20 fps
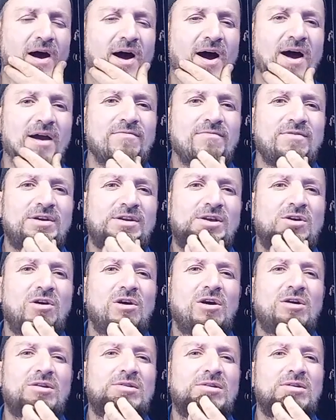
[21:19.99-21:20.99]
I work
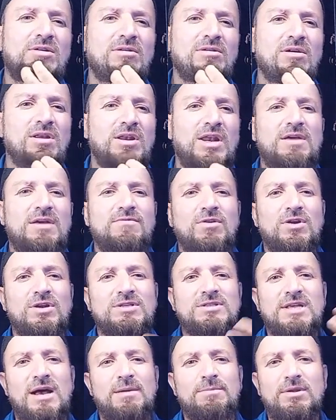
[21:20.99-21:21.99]
on, like for
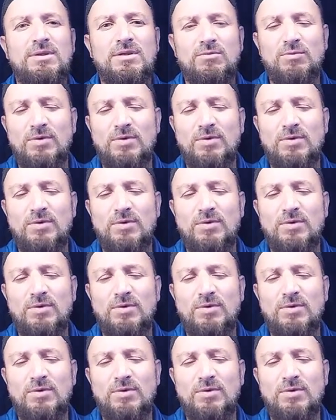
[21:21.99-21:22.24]
example,